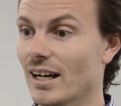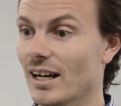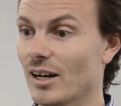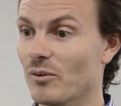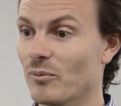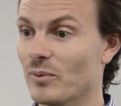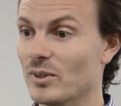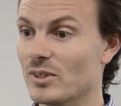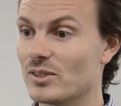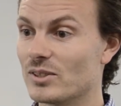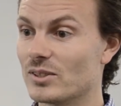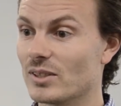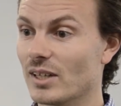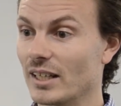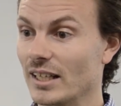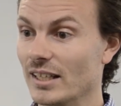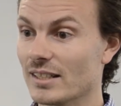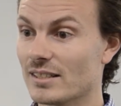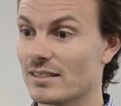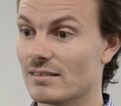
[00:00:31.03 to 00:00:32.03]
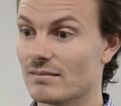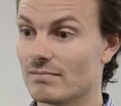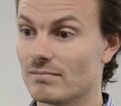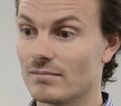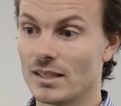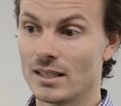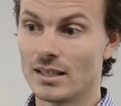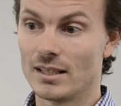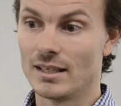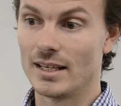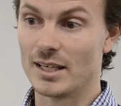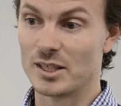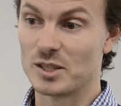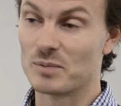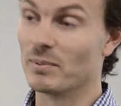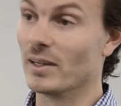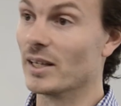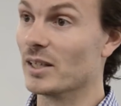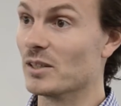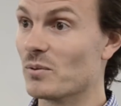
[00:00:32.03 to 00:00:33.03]
which I guess
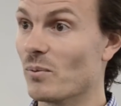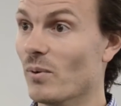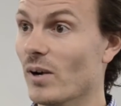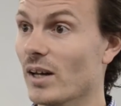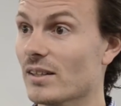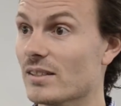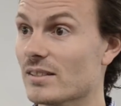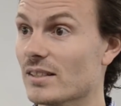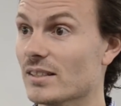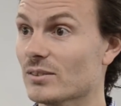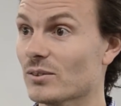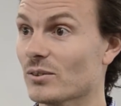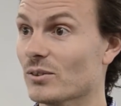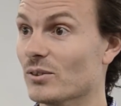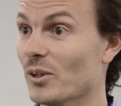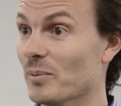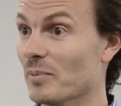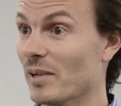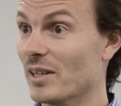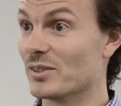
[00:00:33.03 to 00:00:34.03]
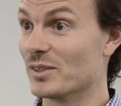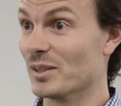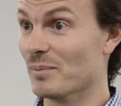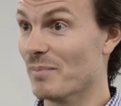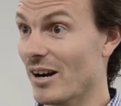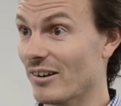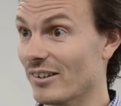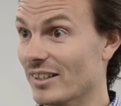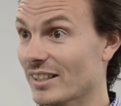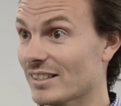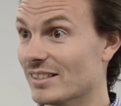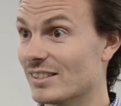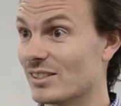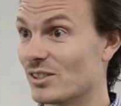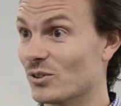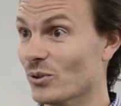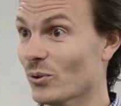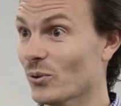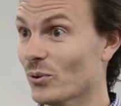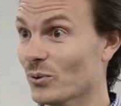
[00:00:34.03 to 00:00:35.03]
explains why the seasonal determination of the Murray is
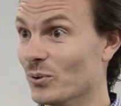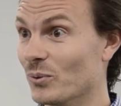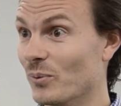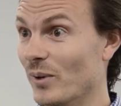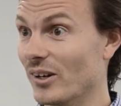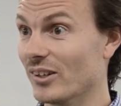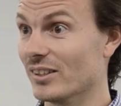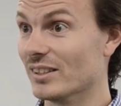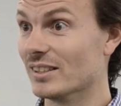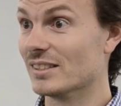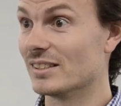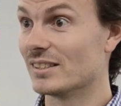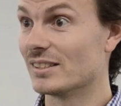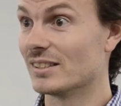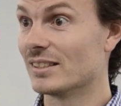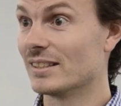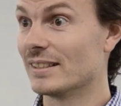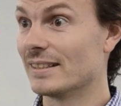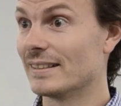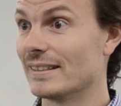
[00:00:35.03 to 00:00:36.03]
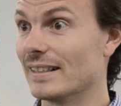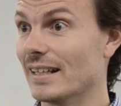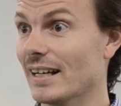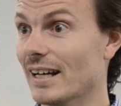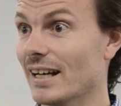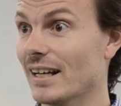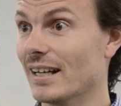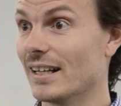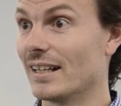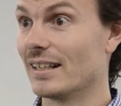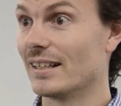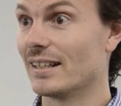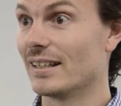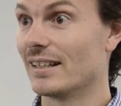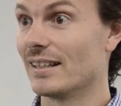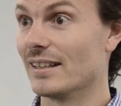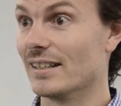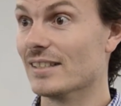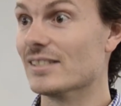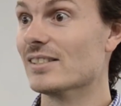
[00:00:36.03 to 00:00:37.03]
stalled where it is
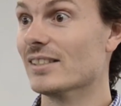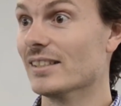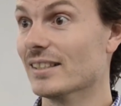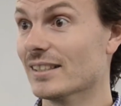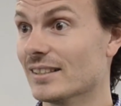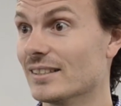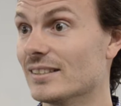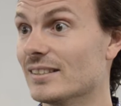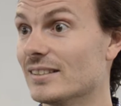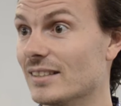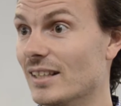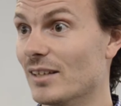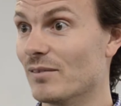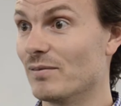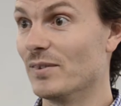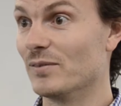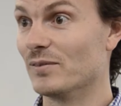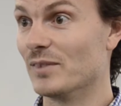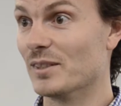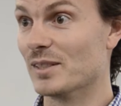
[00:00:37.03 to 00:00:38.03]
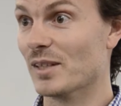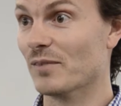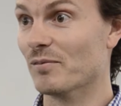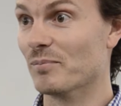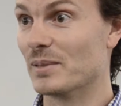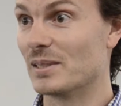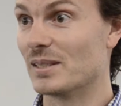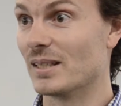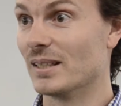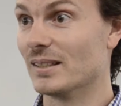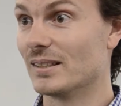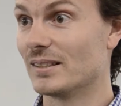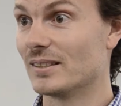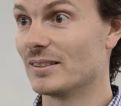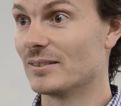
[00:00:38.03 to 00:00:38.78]
this year at 57%.